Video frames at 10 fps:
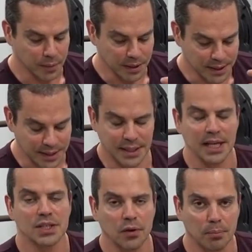being a
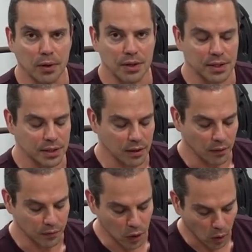successful person,
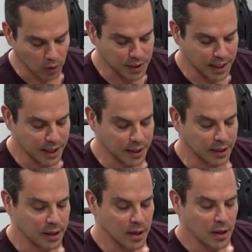of goal setting,